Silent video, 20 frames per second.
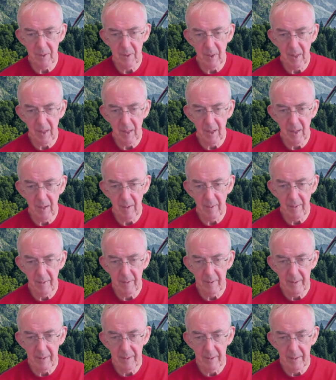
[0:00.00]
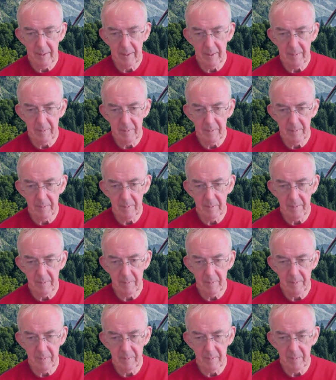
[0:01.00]

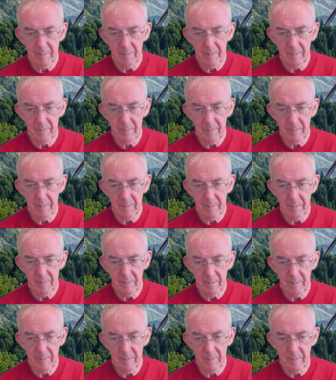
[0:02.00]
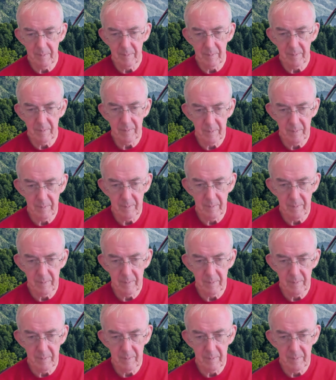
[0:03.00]
The person shown says nothing.